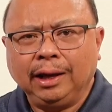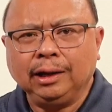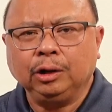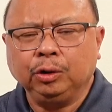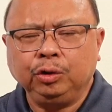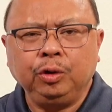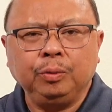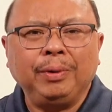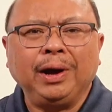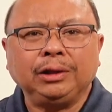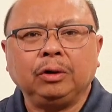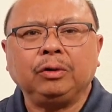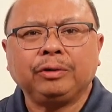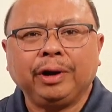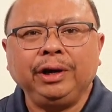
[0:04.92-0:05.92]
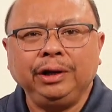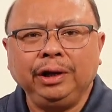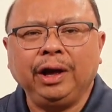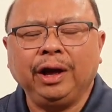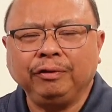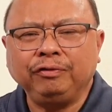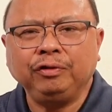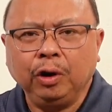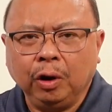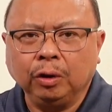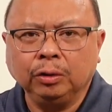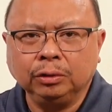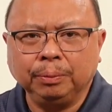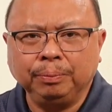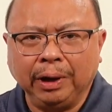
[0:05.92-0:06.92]
Hello, you might already have
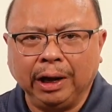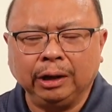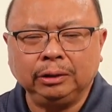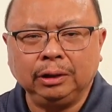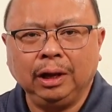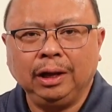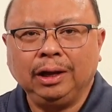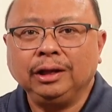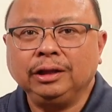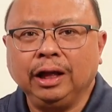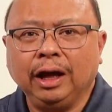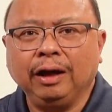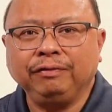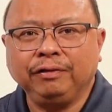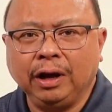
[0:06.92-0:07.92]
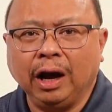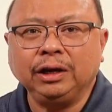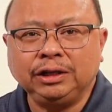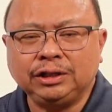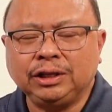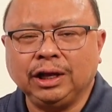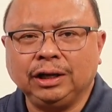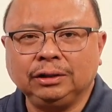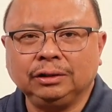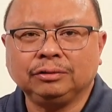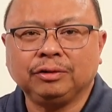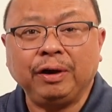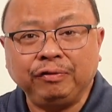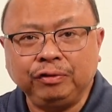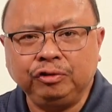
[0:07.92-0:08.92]
known about the Afghanistan
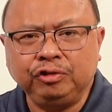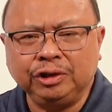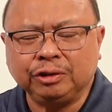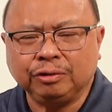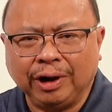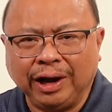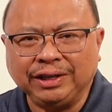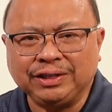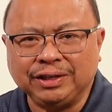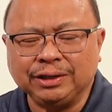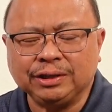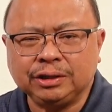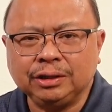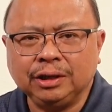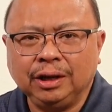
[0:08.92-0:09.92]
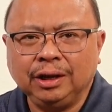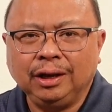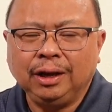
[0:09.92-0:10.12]
refugee crisis.